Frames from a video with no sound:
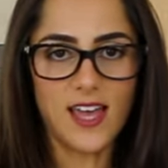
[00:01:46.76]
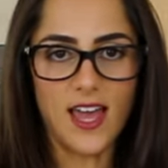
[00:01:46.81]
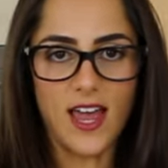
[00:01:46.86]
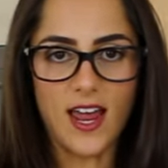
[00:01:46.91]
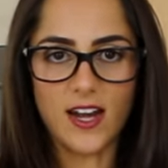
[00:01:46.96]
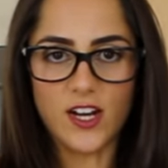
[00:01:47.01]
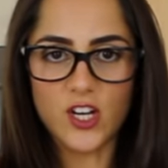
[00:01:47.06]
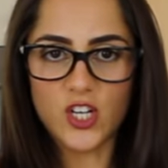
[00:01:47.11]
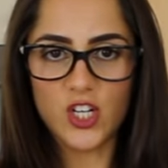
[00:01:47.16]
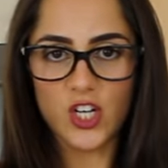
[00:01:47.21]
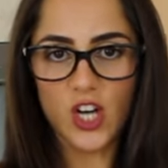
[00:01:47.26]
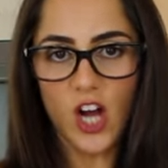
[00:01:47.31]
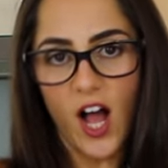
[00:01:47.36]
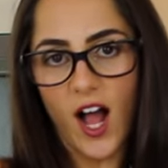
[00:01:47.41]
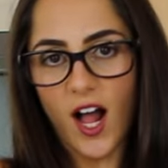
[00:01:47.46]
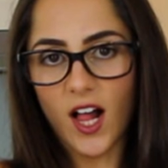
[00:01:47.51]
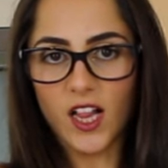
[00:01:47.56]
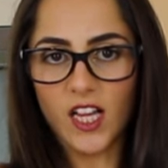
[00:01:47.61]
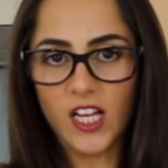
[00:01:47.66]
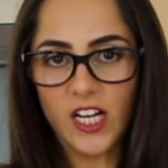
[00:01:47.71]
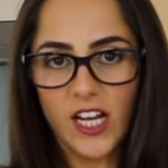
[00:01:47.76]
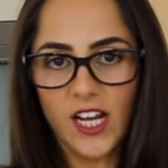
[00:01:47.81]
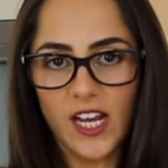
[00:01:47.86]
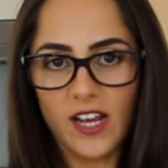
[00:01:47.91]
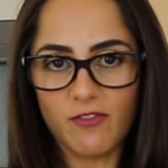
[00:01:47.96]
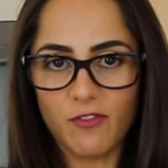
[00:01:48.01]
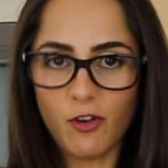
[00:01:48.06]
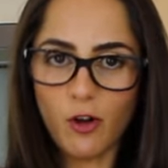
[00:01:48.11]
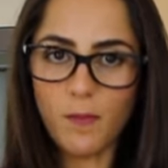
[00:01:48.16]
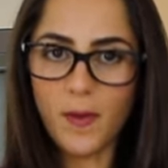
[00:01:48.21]
and
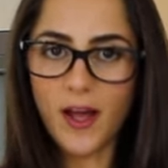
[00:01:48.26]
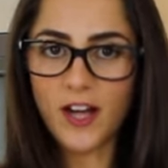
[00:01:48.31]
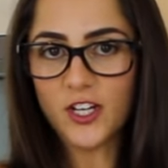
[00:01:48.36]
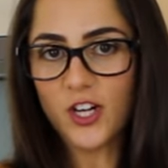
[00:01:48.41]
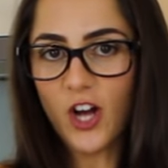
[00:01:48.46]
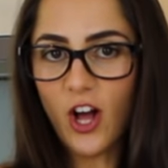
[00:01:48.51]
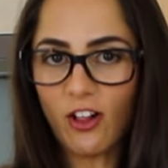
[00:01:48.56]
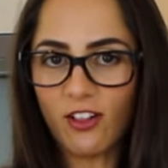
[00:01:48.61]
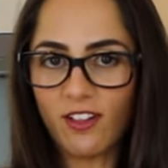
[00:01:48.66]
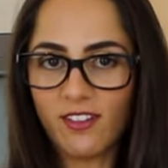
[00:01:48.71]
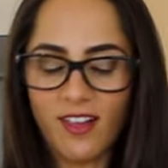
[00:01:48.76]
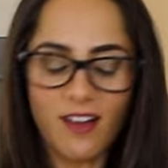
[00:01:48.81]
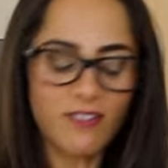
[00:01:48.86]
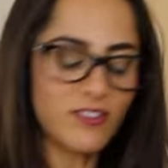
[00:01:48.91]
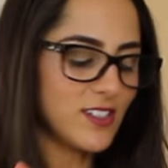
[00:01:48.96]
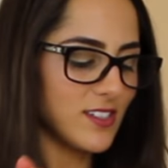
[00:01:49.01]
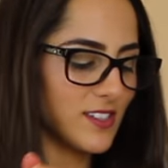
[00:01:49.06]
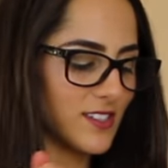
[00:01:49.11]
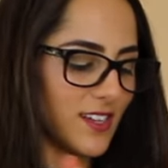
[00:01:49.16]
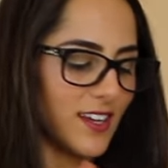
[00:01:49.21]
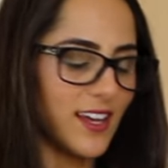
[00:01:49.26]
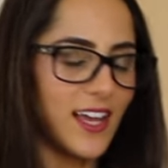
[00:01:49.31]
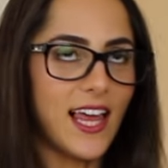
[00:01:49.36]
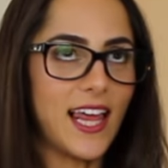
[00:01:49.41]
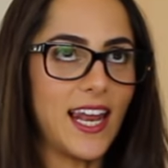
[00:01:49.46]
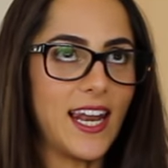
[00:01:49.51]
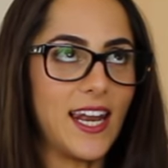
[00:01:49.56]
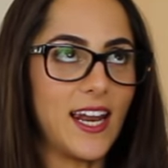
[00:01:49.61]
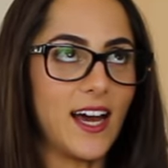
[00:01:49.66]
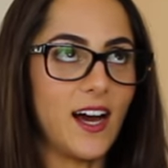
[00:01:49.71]
chocolatey for all my chocolate lovers.
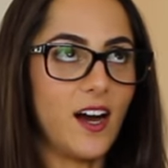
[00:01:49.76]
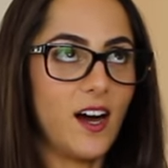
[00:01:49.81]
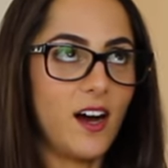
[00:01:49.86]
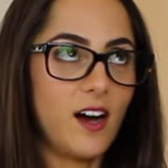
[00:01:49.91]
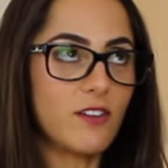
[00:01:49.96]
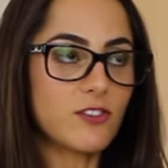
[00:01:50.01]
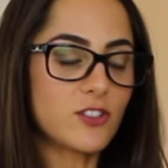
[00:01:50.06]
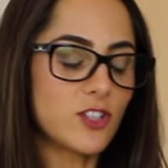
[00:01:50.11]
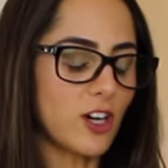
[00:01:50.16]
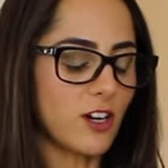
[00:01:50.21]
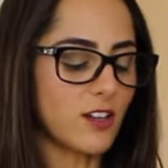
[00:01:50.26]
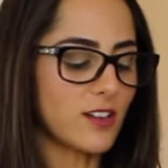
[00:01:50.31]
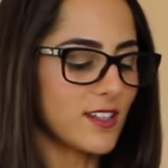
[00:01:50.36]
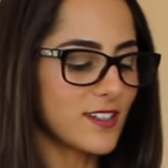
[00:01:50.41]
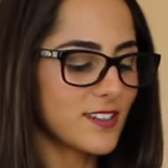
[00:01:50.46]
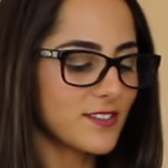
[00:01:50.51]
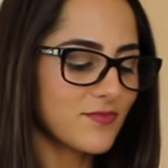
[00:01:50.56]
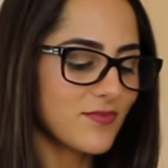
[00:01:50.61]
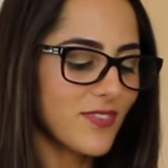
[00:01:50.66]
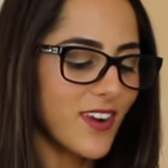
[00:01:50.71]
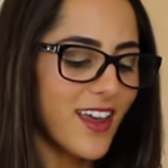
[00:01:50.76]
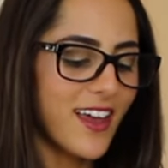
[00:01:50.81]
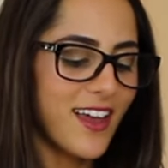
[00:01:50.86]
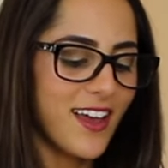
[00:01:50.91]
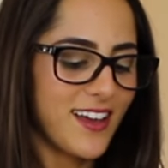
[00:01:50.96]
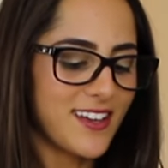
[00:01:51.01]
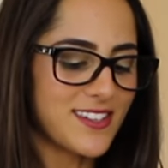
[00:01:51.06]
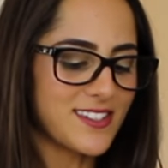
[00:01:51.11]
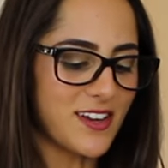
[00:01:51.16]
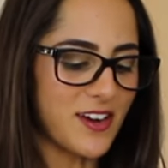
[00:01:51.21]
Love chocolate.
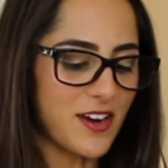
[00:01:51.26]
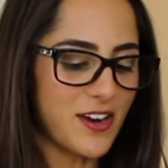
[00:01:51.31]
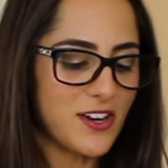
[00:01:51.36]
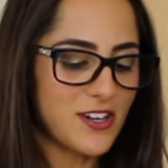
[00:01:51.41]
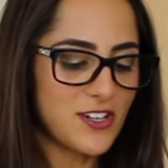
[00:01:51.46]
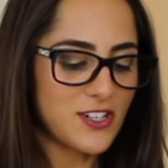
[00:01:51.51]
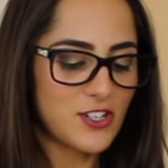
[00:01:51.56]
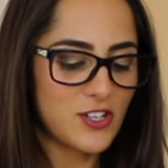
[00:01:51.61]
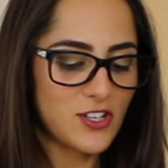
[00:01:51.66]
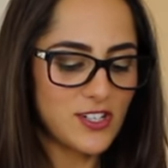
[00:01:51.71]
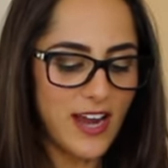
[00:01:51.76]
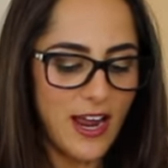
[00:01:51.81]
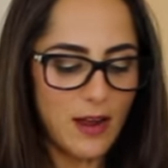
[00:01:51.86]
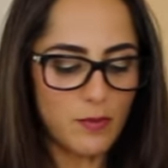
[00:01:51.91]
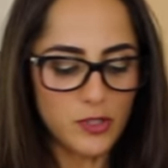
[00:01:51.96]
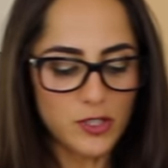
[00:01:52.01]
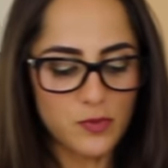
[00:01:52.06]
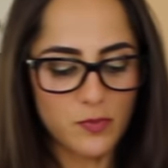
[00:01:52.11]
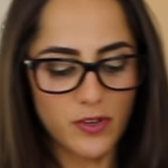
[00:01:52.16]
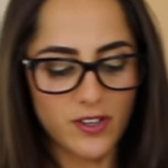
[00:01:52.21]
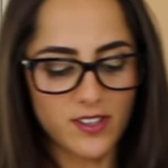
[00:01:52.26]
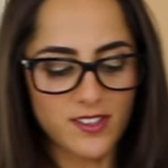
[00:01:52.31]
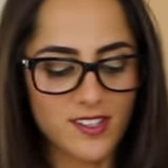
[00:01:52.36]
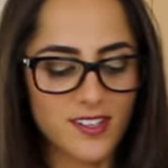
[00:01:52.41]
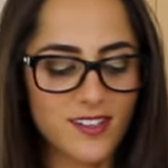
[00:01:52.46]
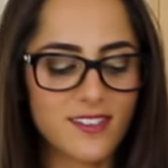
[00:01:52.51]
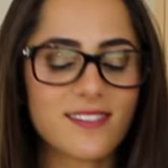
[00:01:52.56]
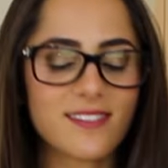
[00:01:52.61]
So 2 tablespoons.